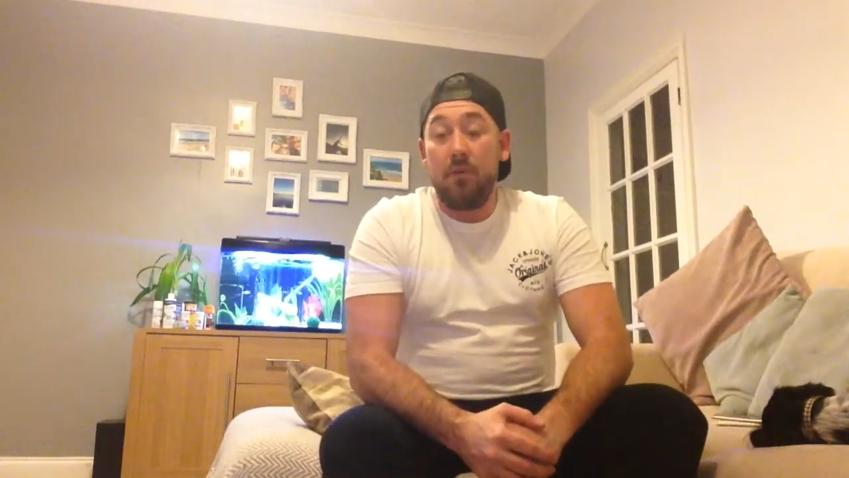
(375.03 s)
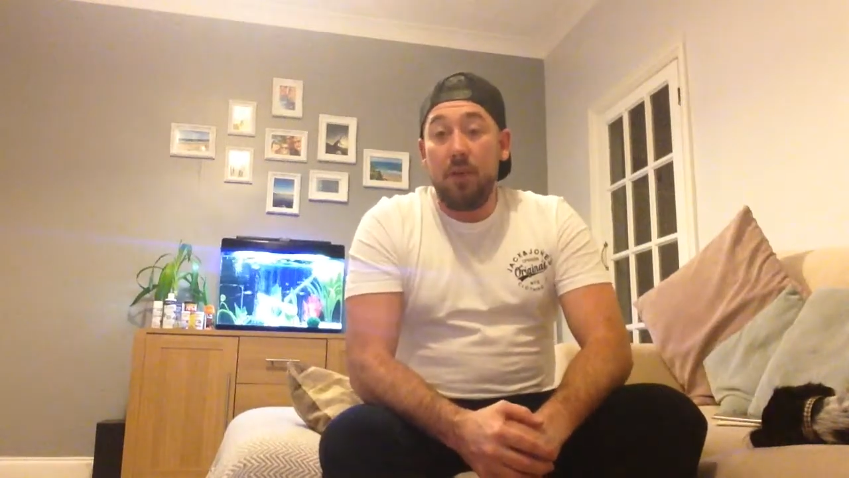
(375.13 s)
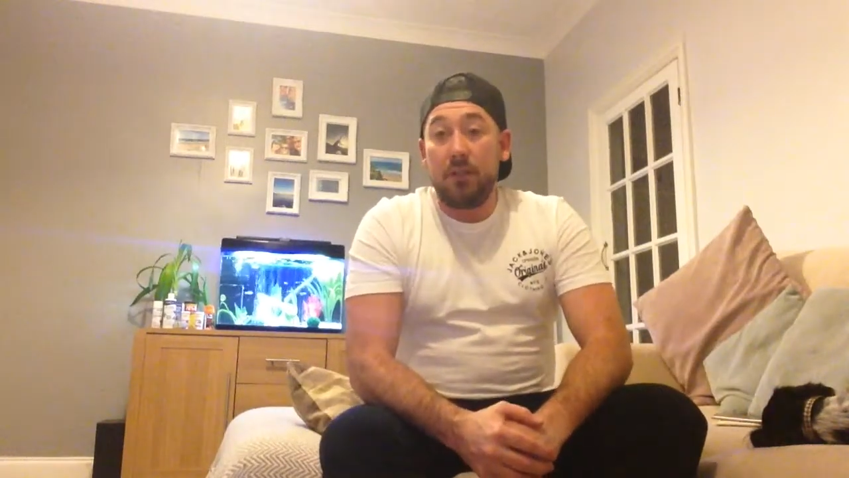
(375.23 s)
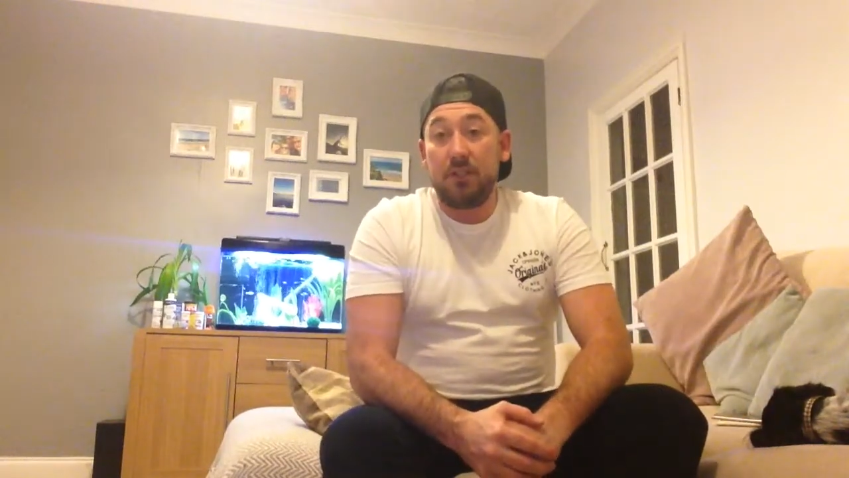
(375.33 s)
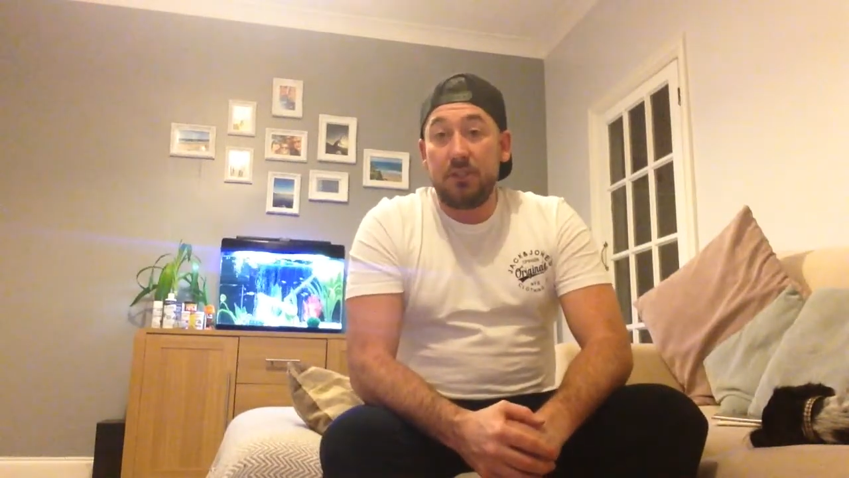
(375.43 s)

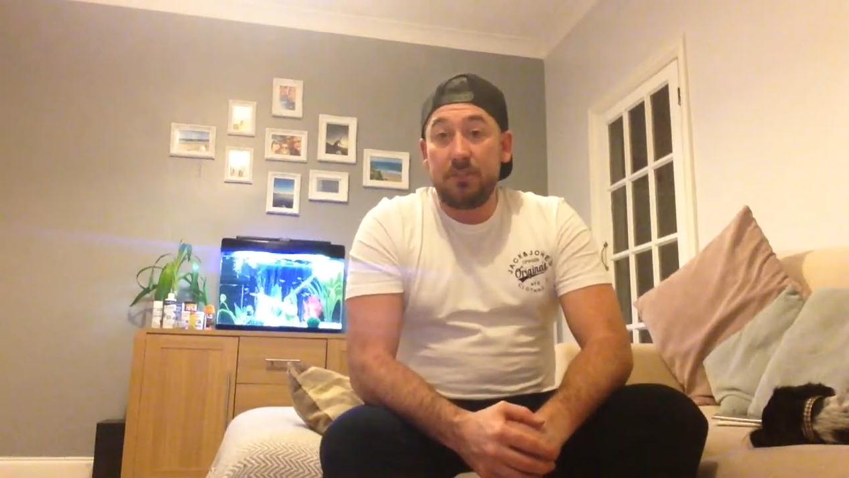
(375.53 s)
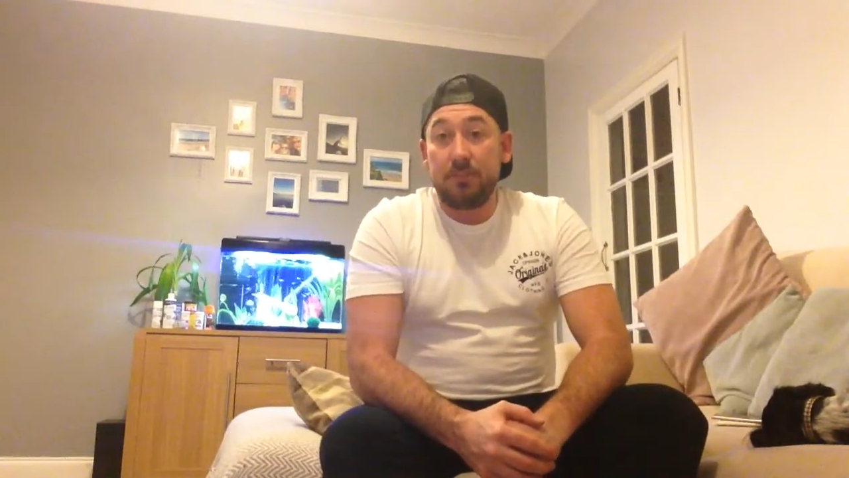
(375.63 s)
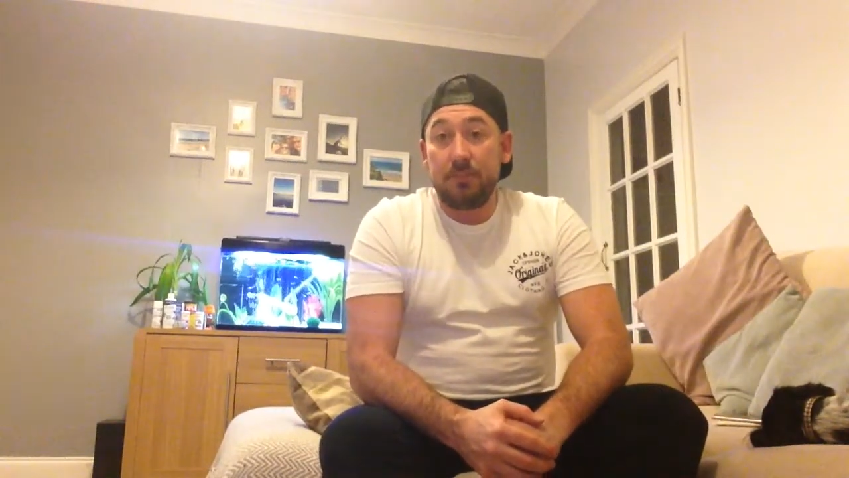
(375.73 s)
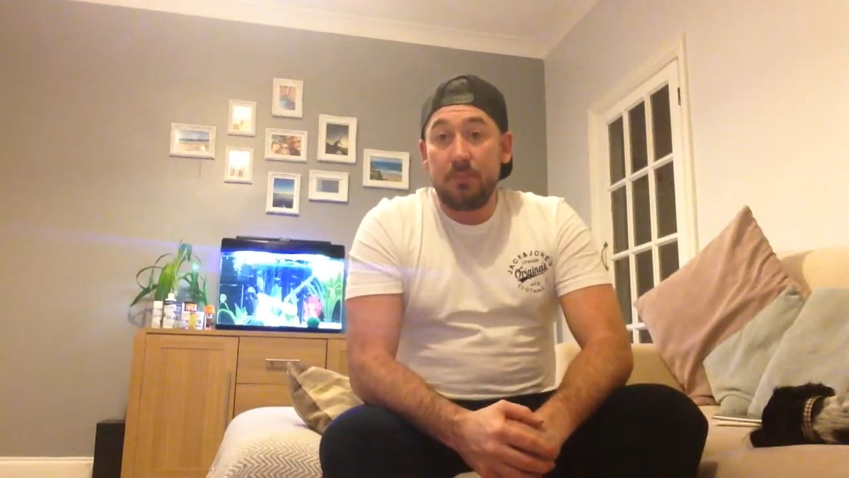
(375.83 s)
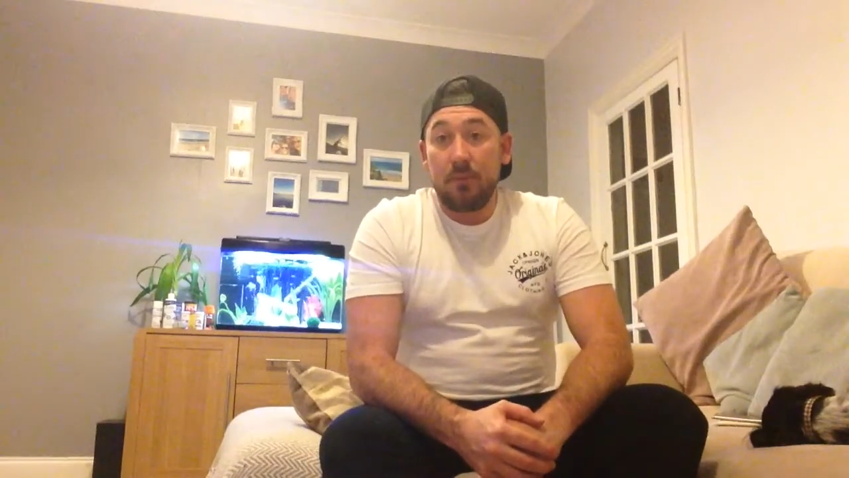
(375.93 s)
fish.
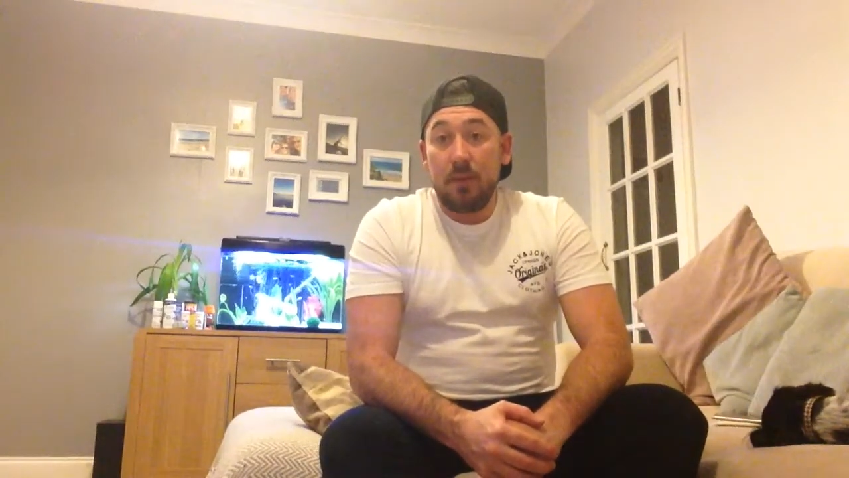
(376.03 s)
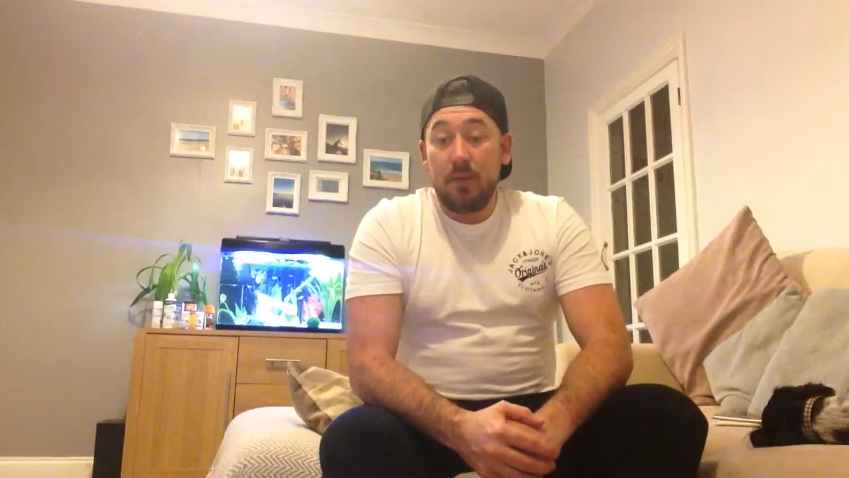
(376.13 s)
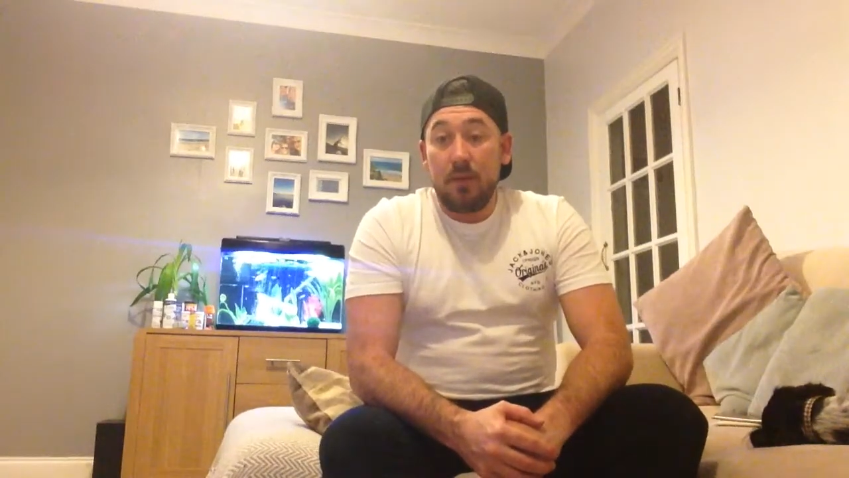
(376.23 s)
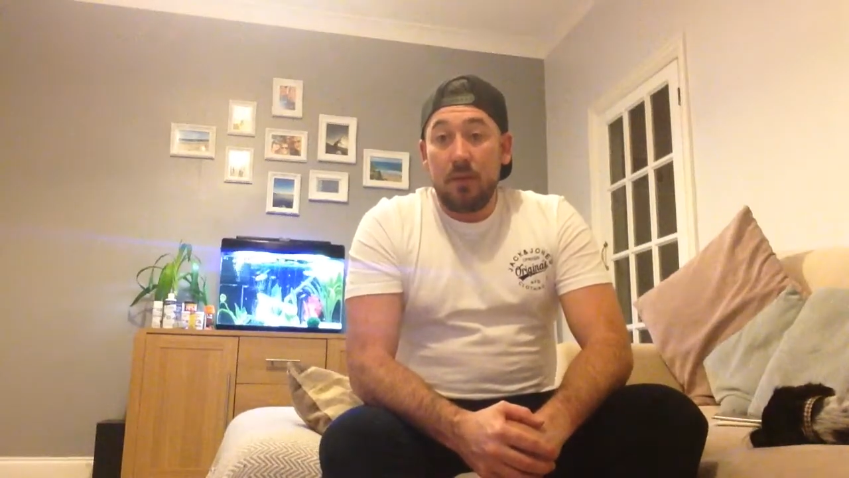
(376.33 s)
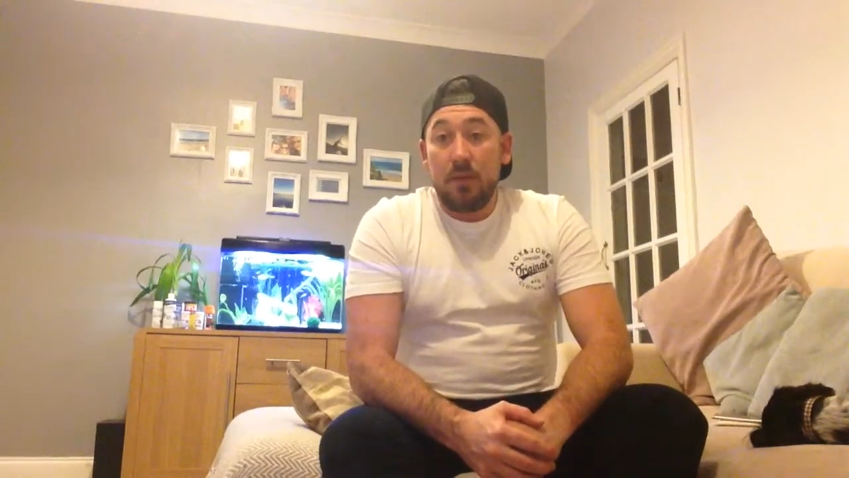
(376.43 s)

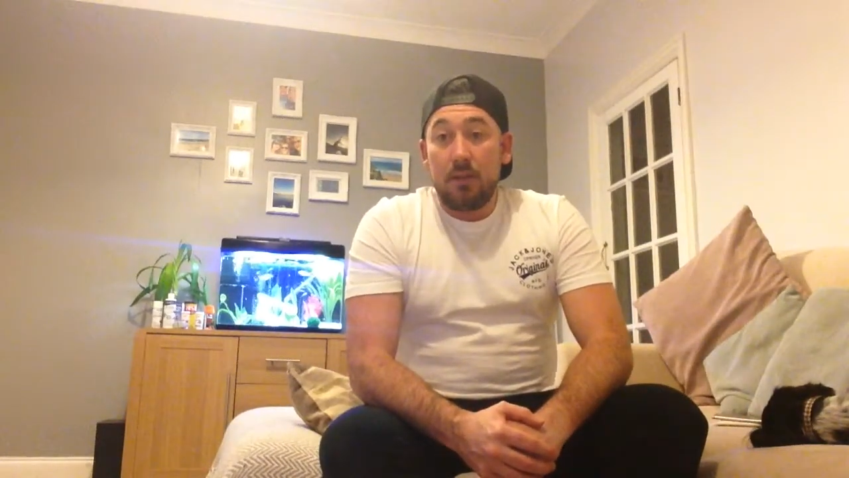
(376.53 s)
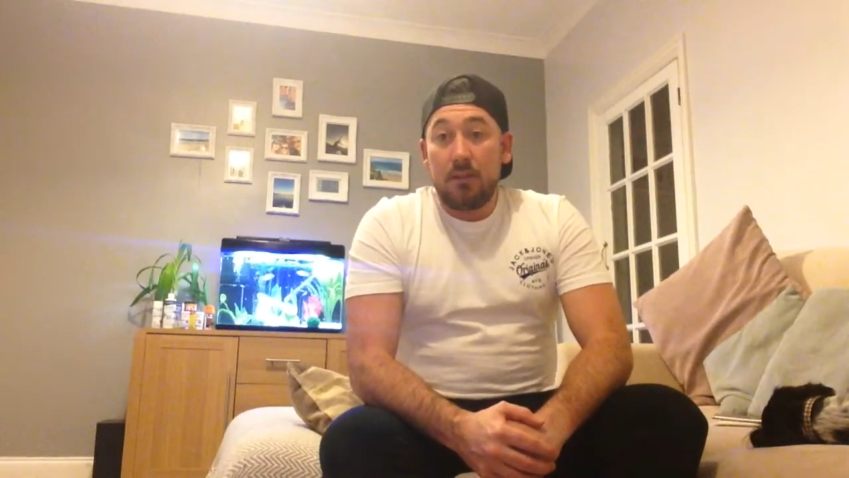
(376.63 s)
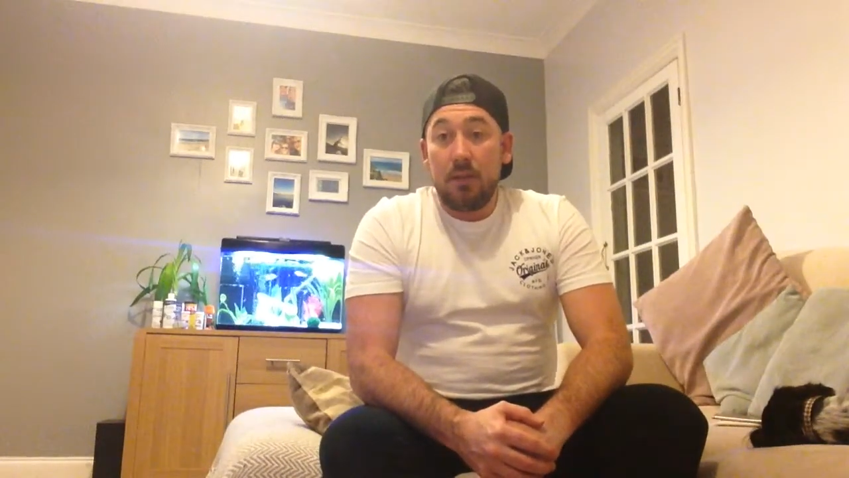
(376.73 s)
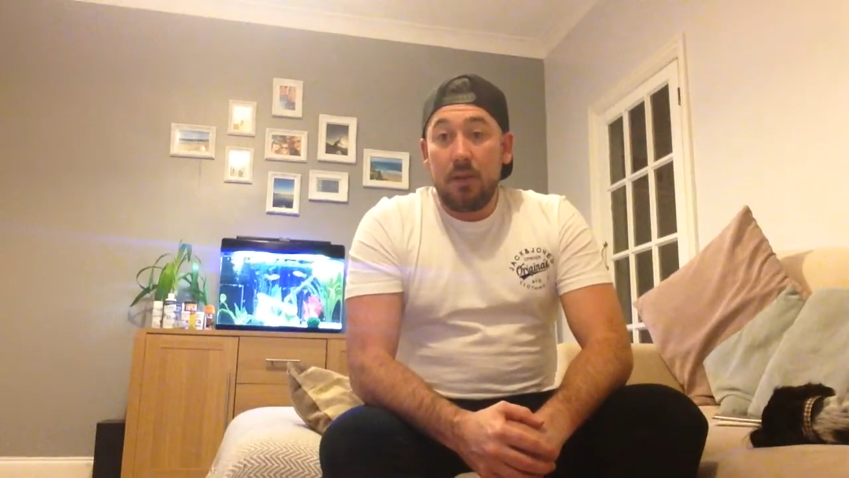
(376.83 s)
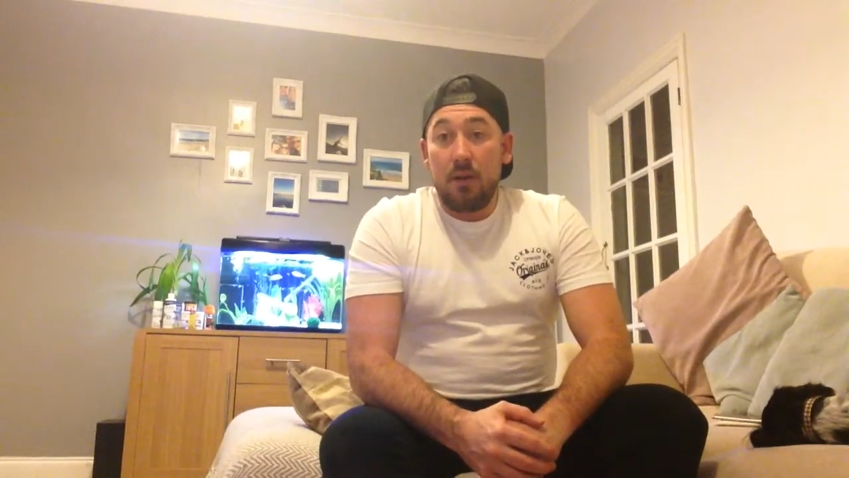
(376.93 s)

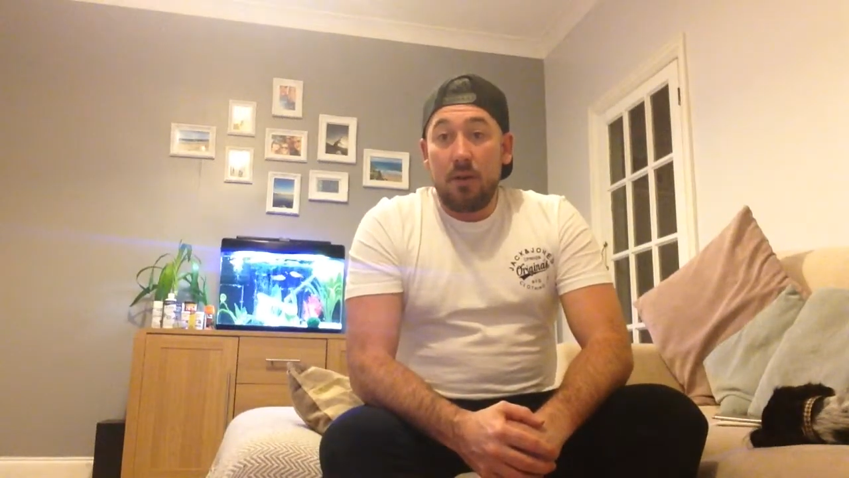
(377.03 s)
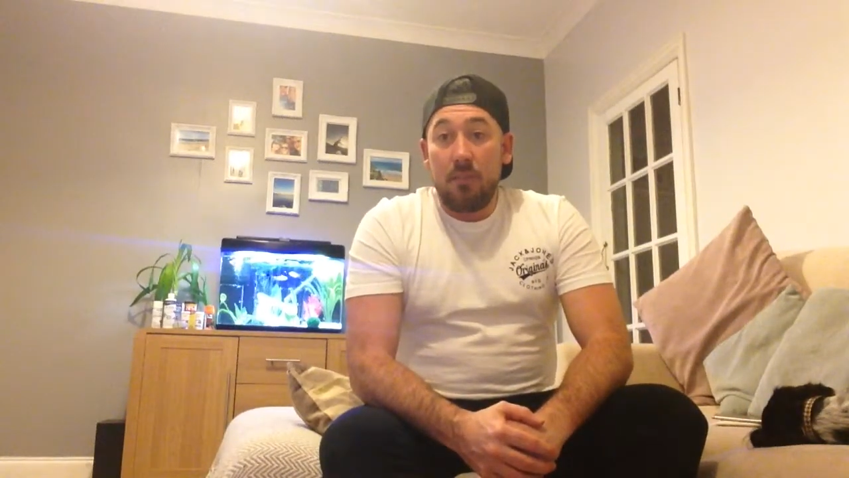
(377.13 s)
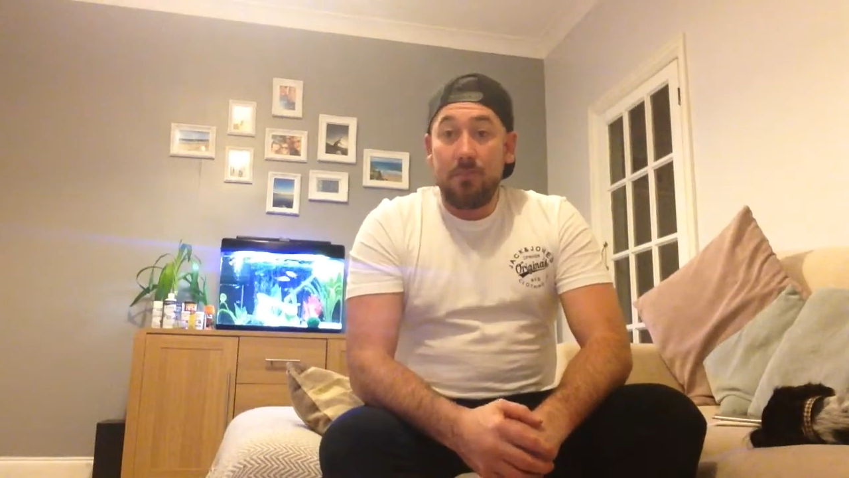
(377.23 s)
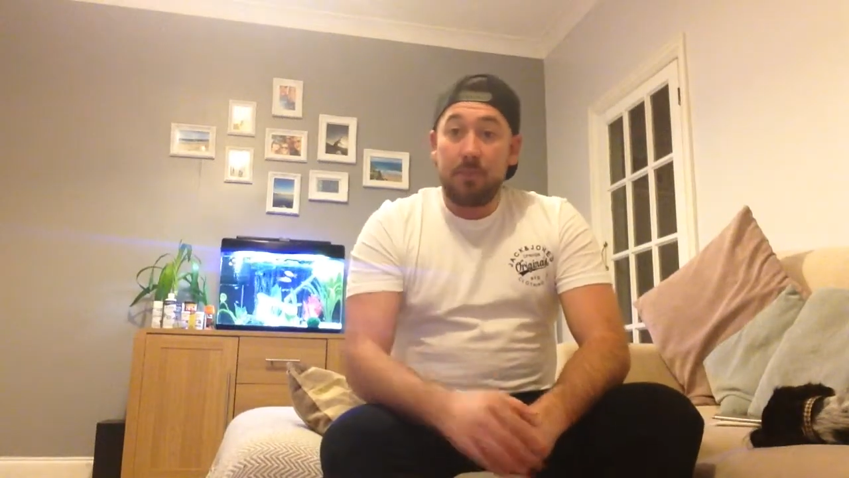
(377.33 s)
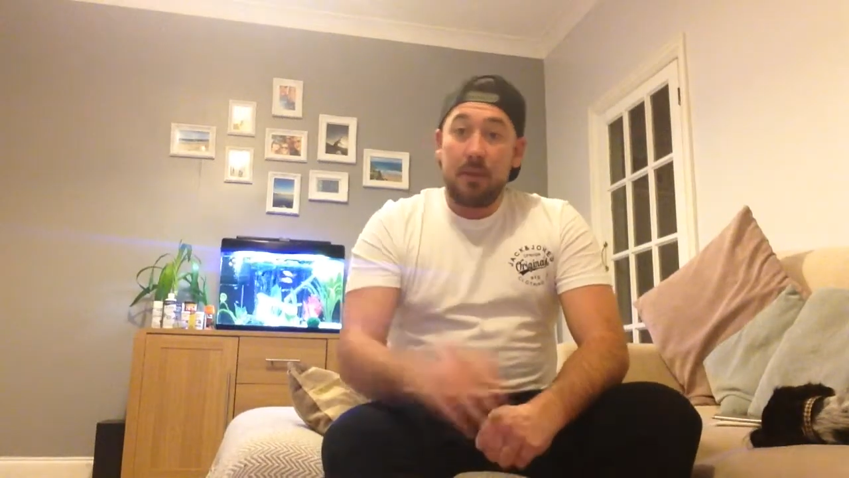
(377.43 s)
So